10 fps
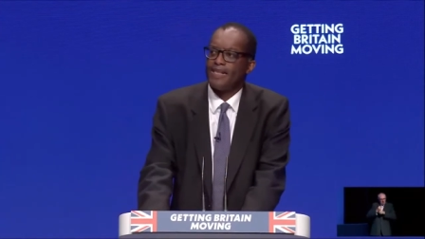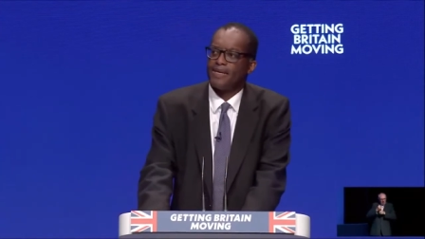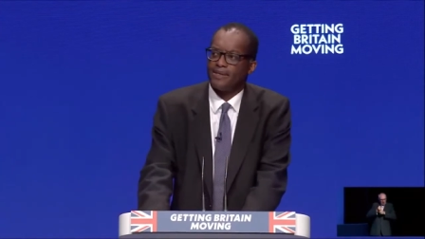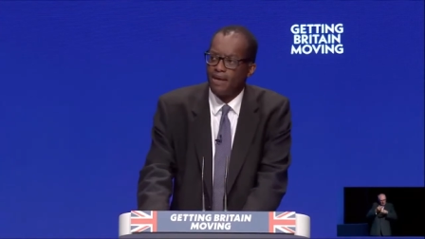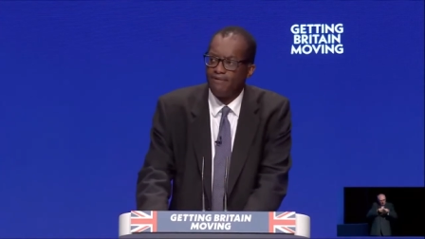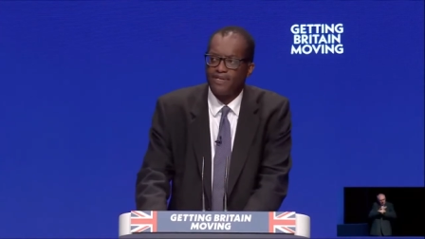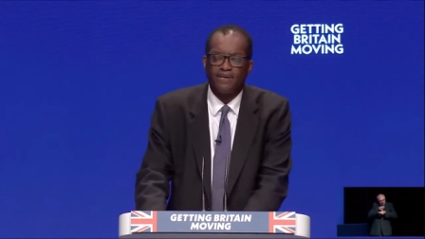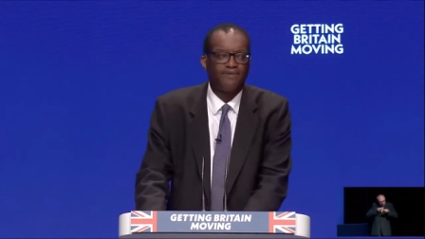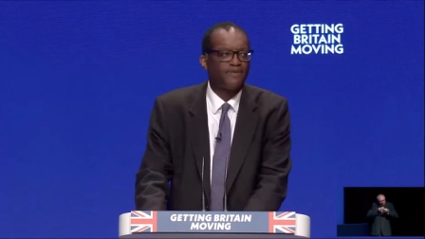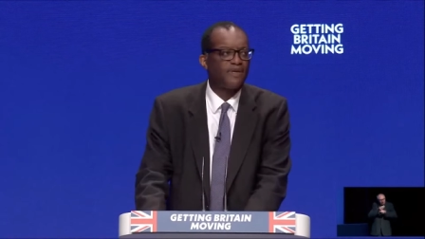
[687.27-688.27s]

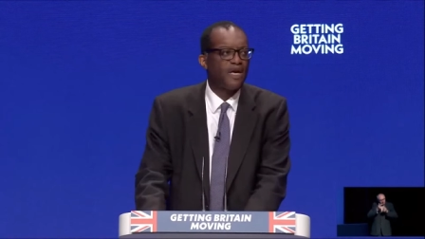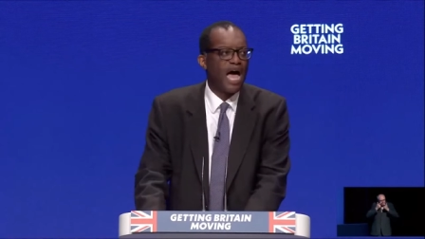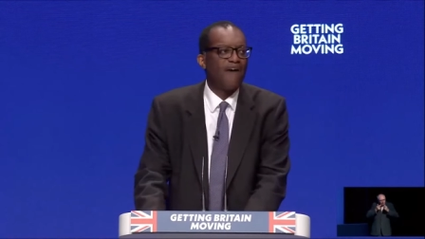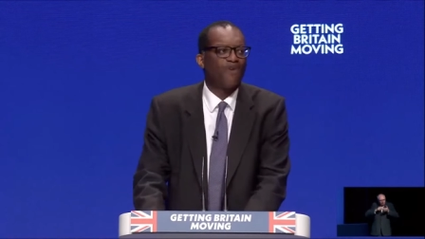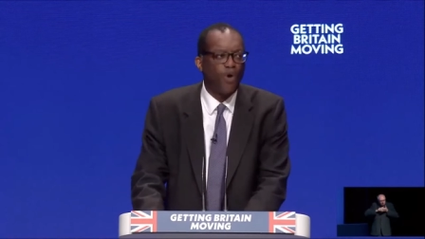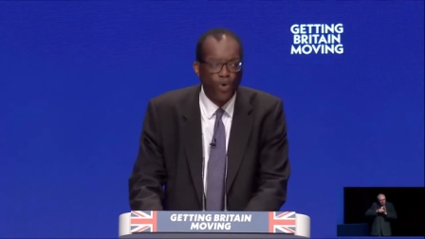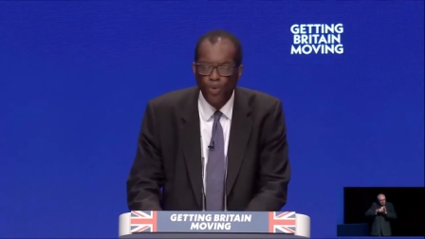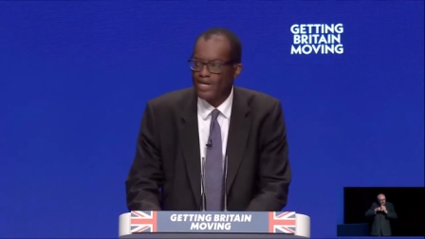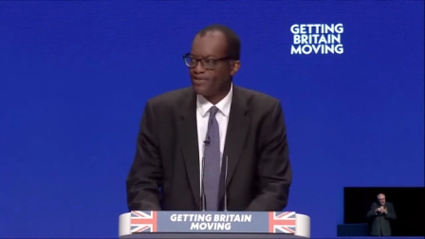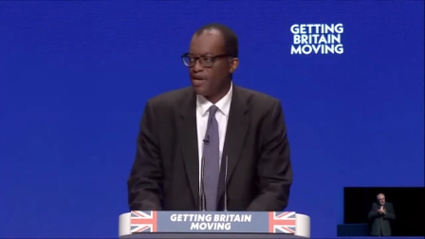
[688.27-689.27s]
Conservatives have
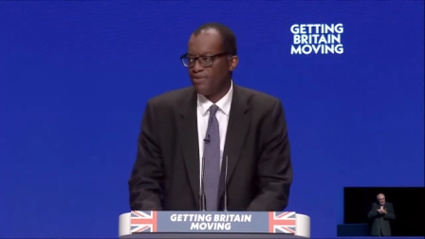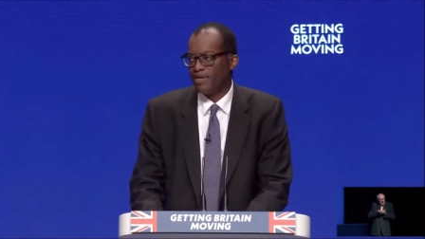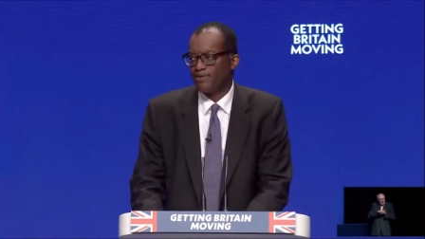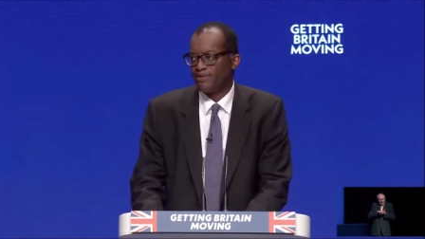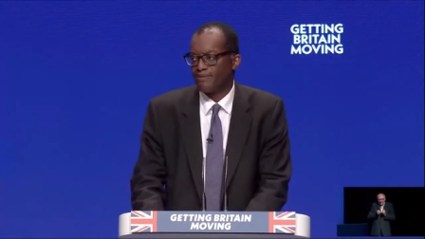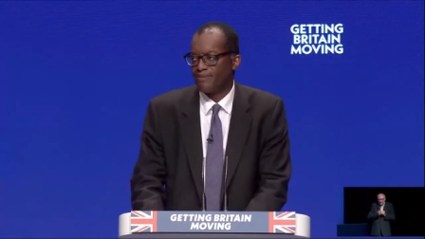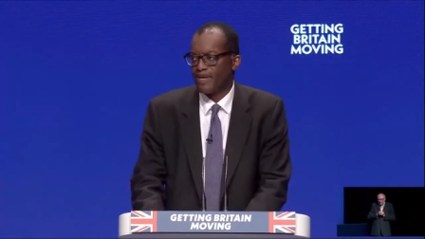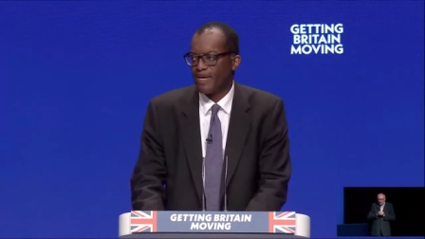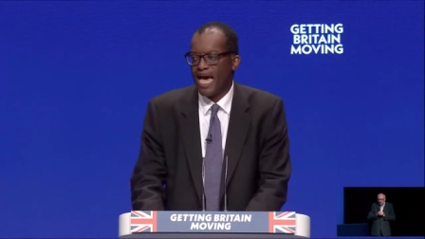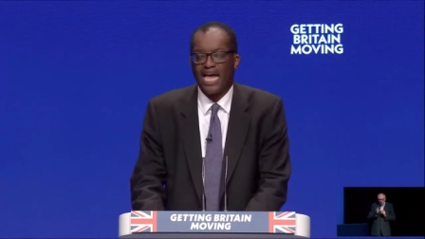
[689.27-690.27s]
always known this,
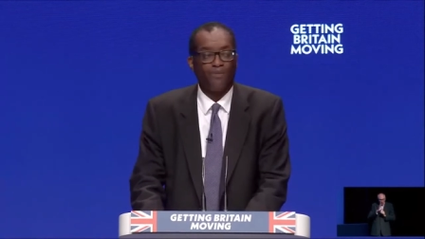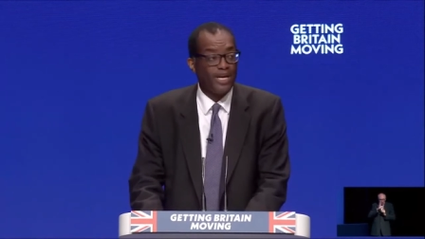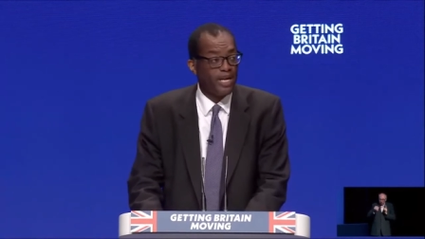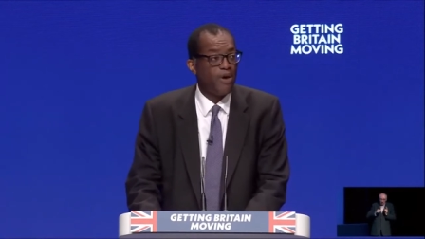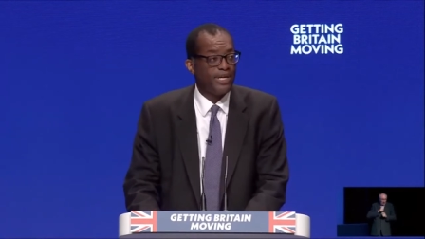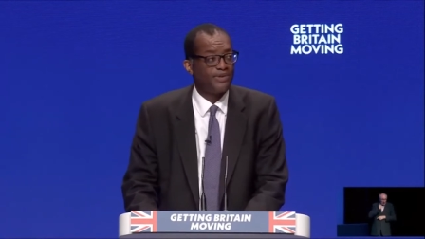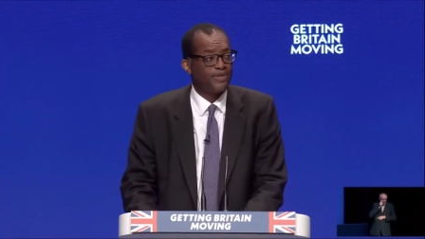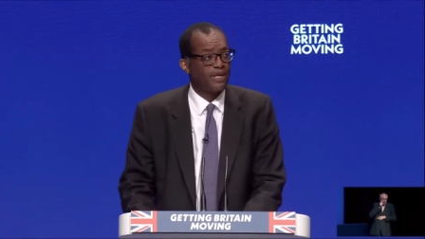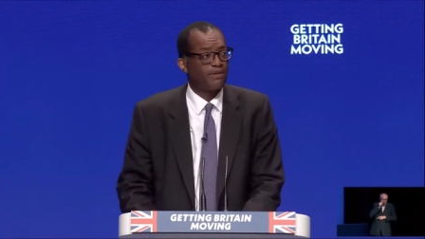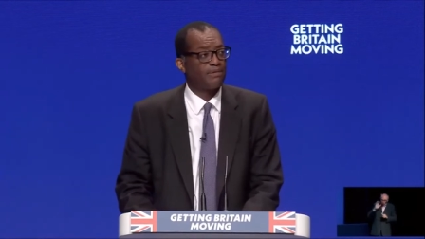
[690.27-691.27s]
and we know it
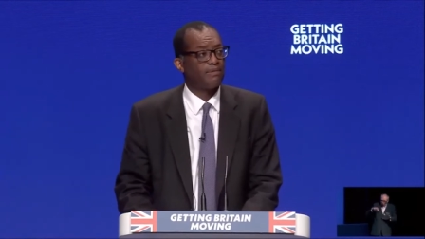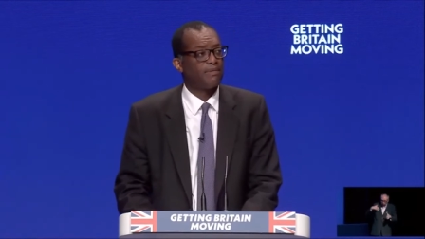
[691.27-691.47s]
still.